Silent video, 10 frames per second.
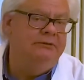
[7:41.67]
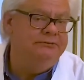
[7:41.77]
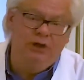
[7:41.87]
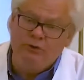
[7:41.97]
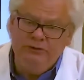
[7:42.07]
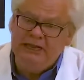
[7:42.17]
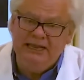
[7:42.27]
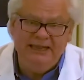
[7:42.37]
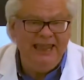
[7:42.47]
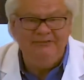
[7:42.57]
don't
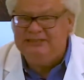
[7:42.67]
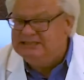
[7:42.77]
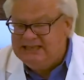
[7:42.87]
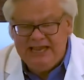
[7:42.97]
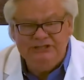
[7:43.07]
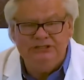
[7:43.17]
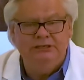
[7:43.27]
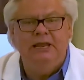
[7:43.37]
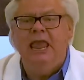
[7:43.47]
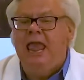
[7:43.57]
need heavy
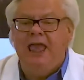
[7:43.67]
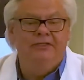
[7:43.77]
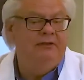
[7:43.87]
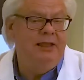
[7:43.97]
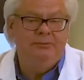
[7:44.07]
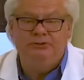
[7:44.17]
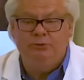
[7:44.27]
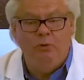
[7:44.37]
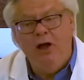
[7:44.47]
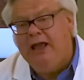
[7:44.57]
sedation, and they're able to
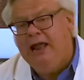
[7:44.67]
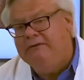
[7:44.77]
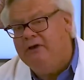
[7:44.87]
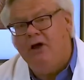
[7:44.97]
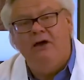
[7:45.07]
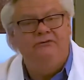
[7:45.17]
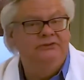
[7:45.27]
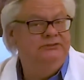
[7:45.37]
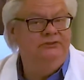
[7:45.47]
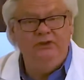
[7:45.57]
walk out of the
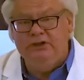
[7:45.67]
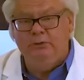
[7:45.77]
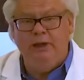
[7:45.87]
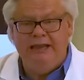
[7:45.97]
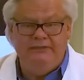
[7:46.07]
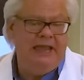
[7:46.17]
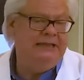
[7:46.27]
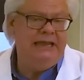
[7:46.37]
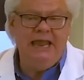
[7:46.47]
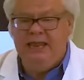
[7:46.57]
office fully awake
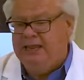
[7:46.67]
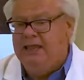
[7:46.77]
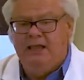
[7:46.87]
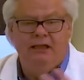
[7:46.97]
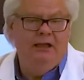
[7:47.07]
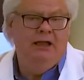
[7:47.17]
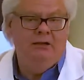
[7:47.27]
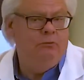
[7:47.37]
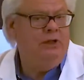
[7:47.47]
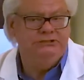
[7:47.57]
that day,
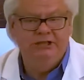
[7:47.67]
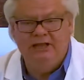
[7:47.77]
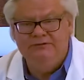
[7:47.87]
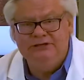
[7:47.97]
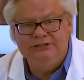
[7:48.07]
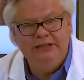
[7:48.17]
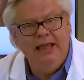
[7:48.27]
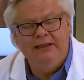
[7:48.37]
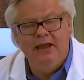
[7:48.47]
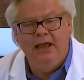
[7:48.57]
watch television
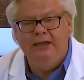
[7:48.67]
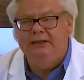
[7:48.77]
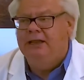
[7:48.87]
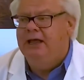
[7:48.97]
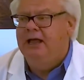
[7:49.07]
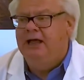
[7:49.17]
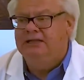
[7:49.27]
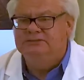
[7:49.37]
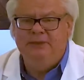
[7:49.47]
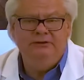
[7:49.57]
that night,
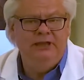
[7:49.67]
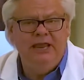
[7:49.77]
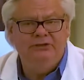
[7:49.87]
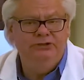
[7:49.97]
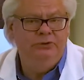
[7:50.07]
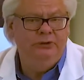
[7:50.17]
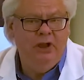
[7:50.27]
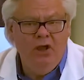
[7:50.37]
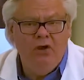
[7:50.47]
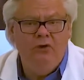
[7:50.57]
spend a day or two at
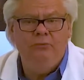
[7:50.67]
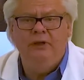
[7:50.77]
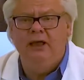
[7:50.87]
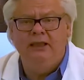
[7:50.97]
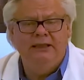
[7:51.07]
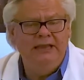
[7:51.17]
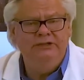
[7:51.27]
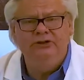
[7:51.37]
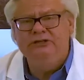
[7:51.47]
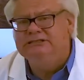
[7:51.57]
home,
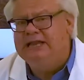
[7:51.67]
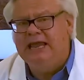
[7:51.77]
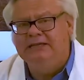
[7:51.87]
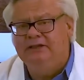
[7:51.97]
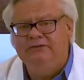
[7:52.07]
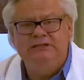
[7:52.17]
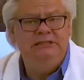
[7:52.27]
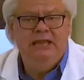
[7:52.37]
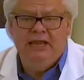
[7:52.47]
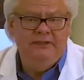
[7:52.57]
light duties and
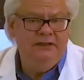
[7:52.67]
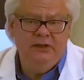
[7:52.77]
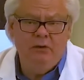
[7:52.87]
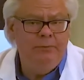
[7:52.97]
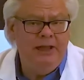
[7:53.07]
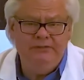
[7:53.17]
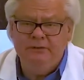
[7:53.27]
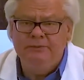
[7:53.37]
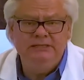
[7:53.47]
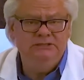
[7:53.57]
activities, and then go about
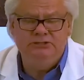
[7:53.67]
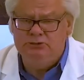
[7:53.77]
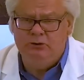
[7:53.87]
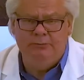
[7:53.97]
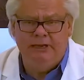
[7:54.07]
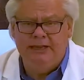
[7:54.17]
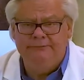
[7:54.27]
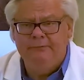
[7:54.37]
their business normally.